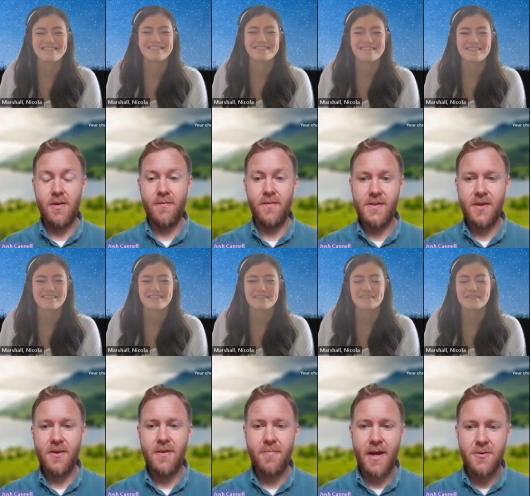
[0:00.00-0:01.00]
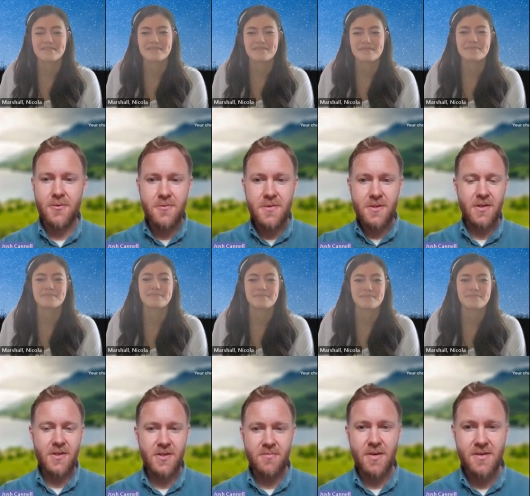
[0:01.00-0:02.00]
Speaker 1: with solar panels,
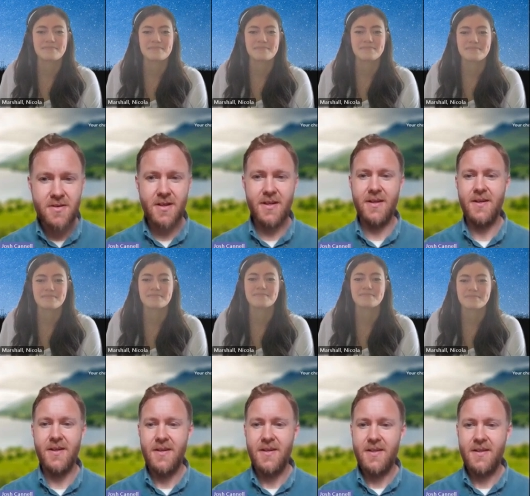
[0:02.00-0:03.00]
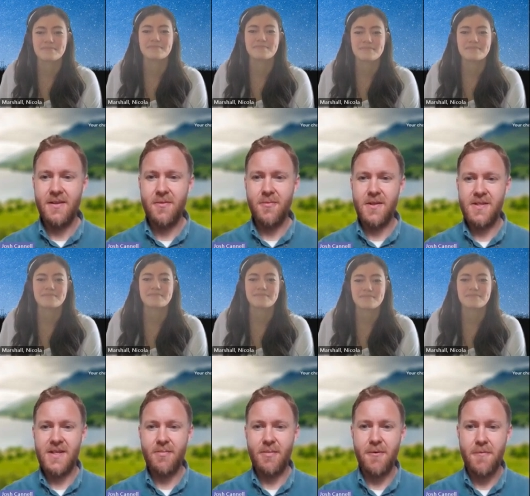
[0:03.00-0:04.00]
question mark. Another one has
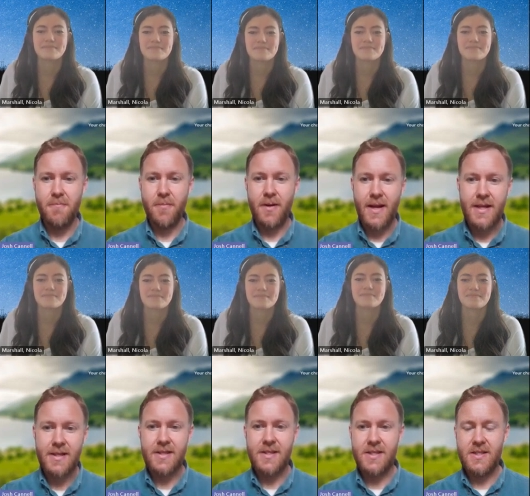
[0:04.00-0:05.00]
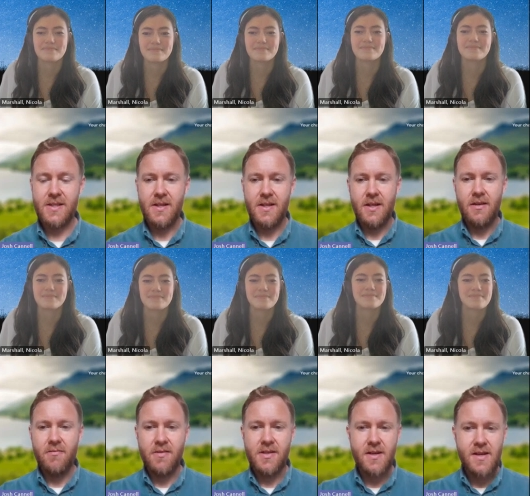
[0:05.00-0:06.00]
said about plants,
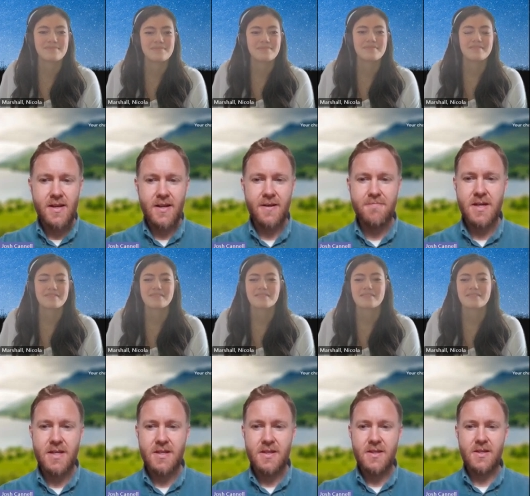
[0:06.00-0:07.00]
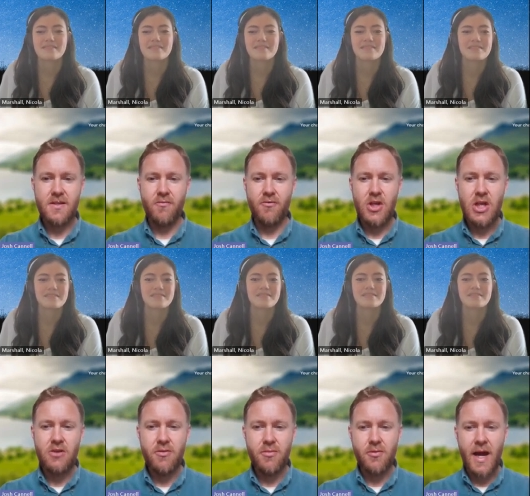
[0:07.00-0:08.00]
recycling bins,
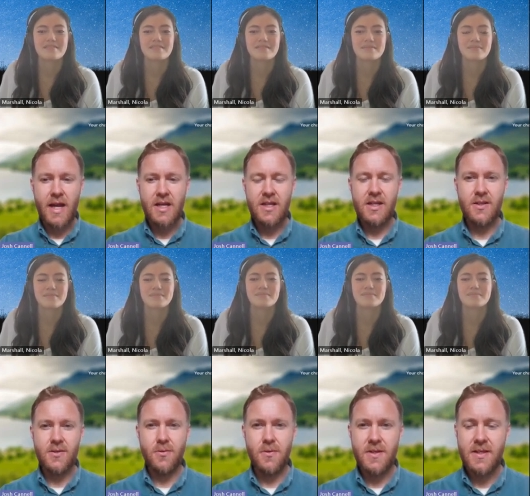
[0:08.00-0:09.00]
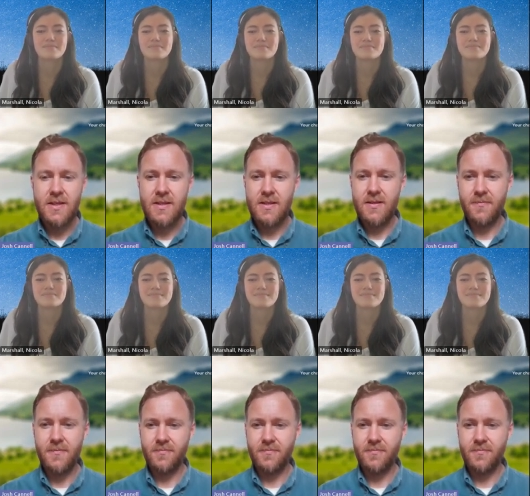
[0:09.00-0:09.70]
renewable energy sources,